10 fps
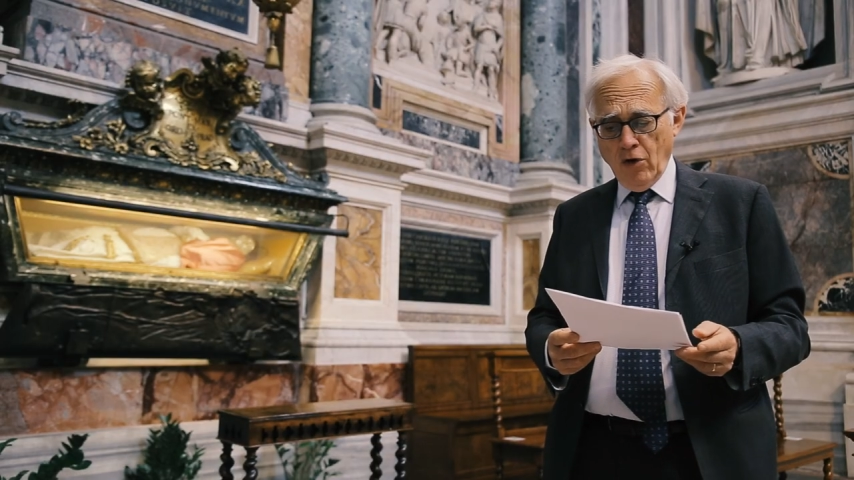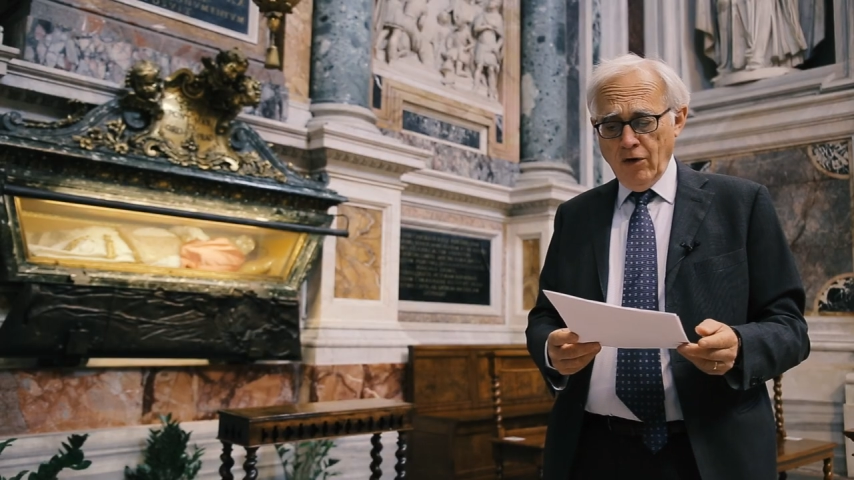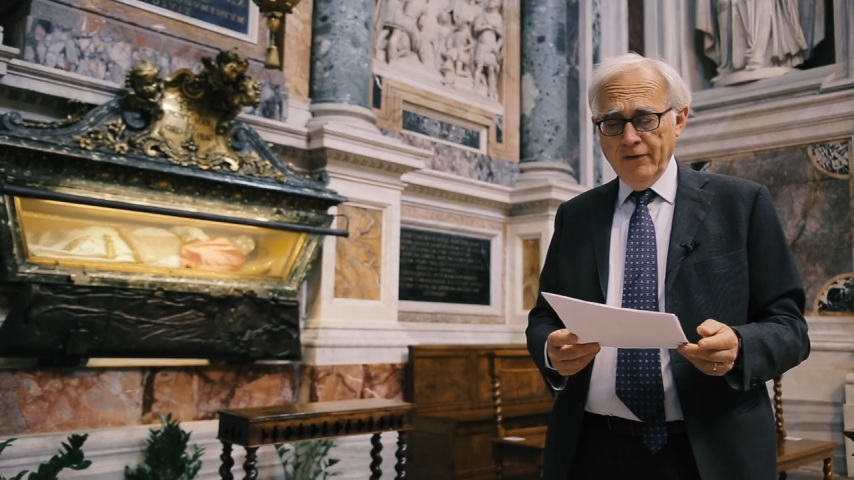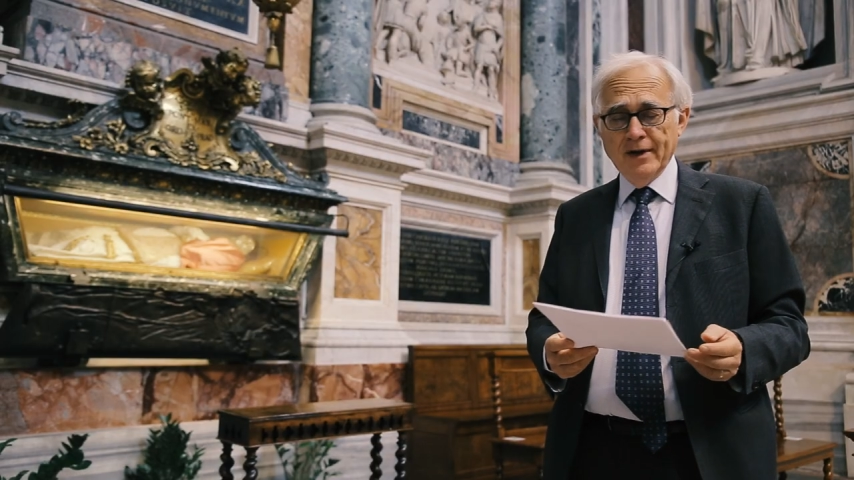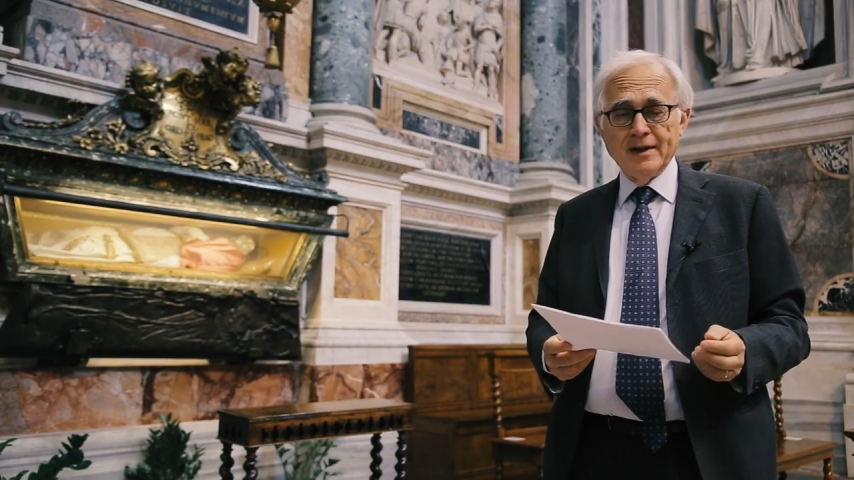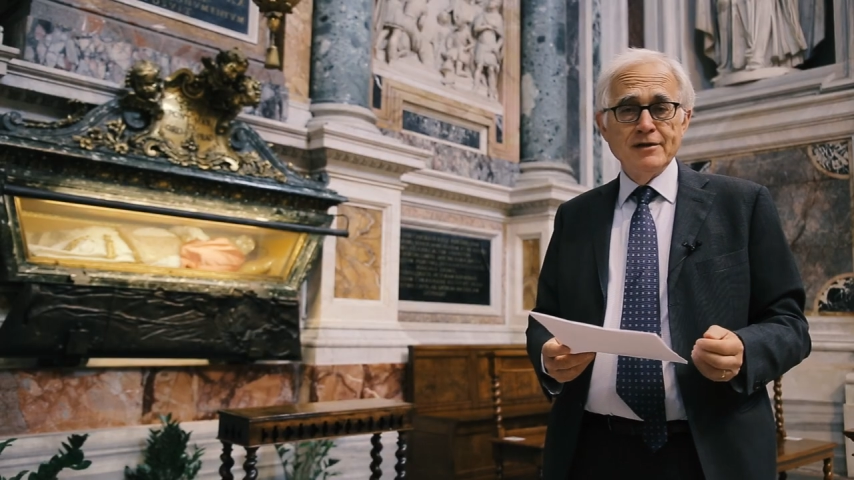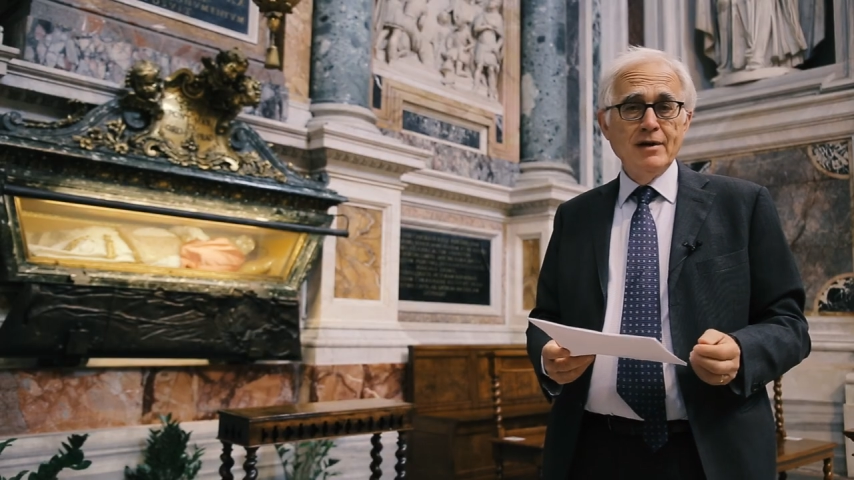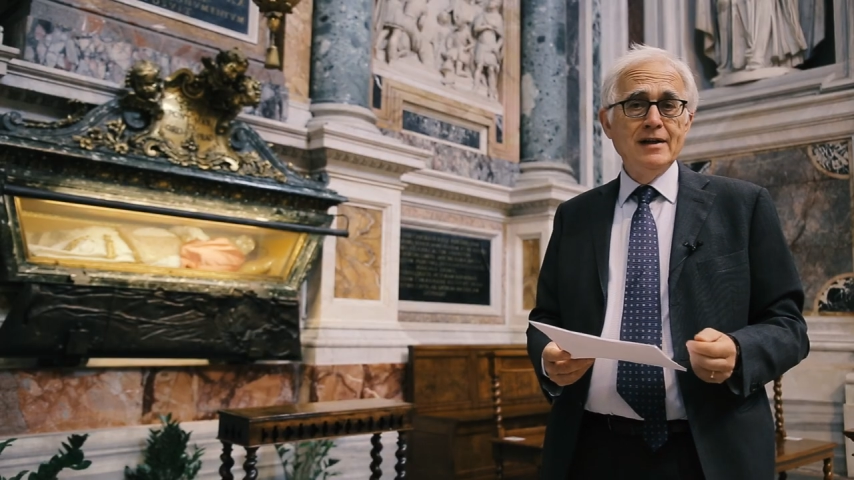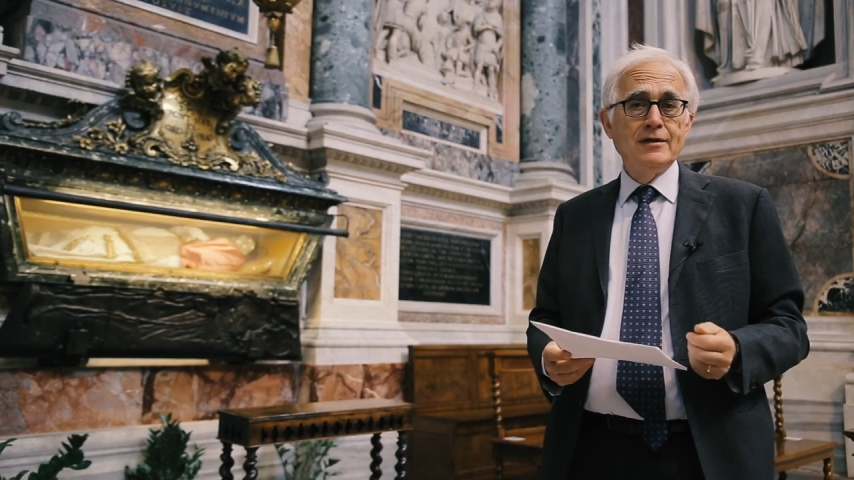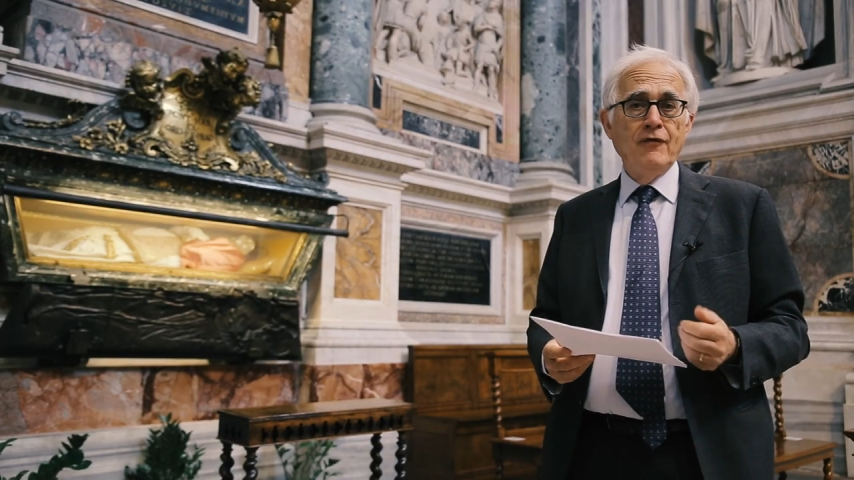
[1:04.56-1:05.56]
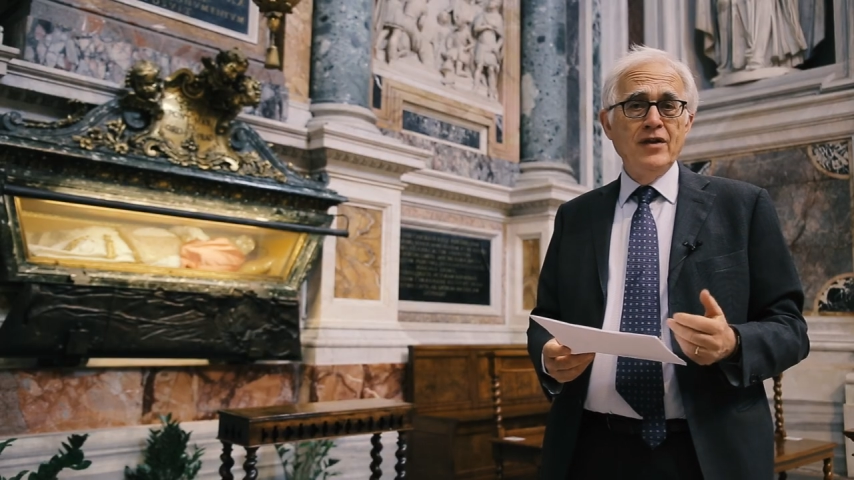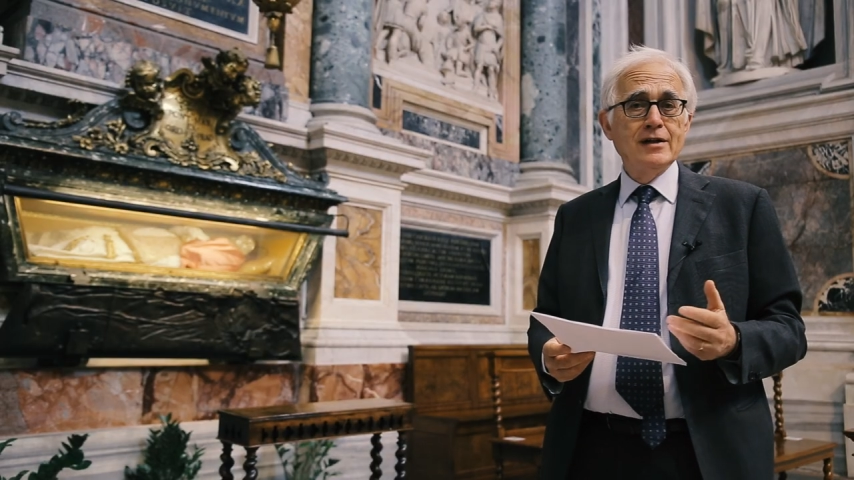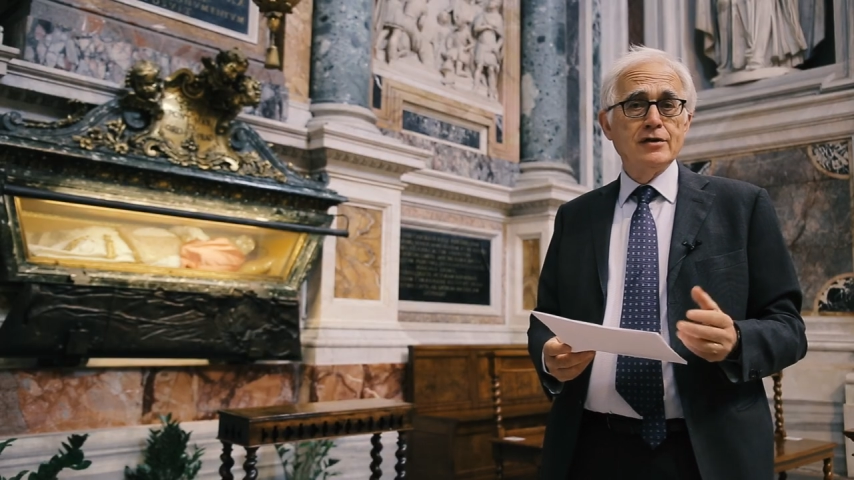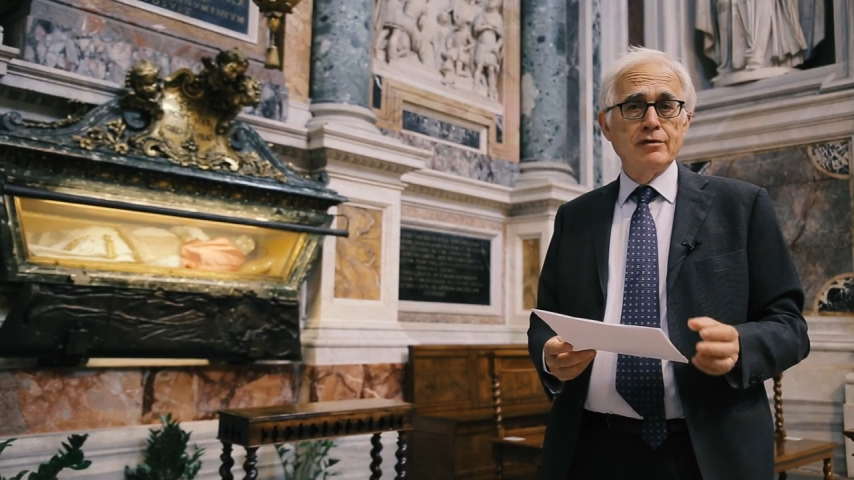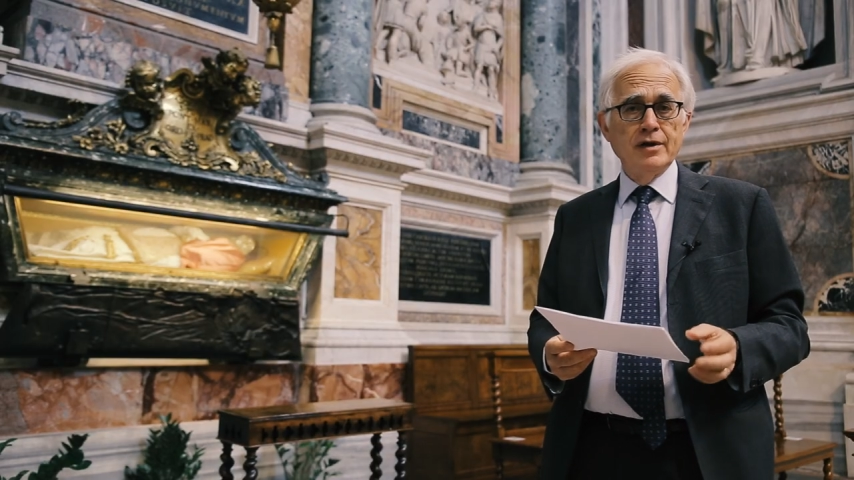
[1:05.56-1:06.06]
of the great
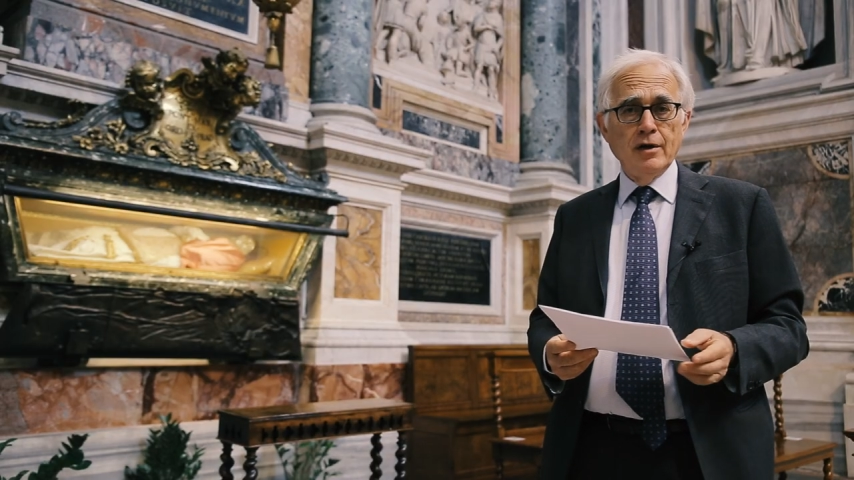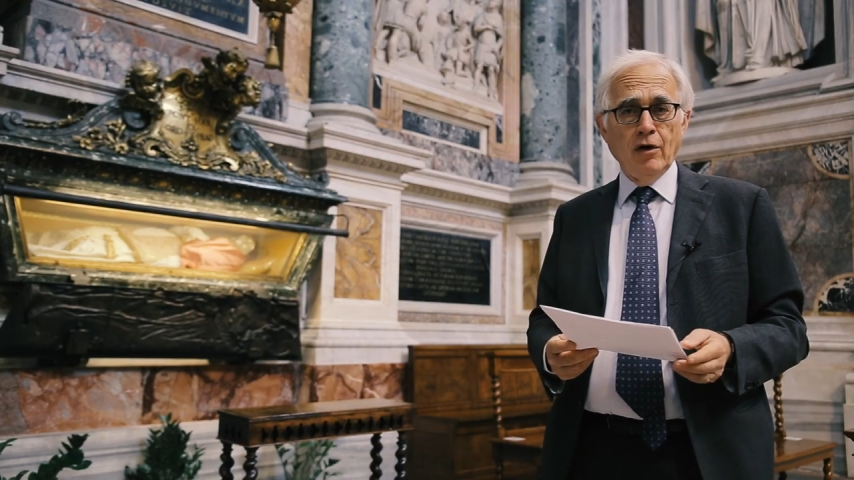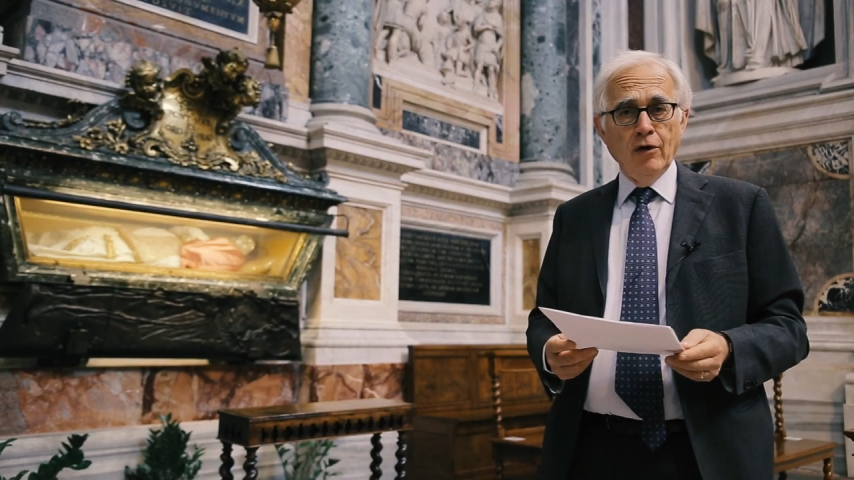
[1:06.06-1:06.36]
victory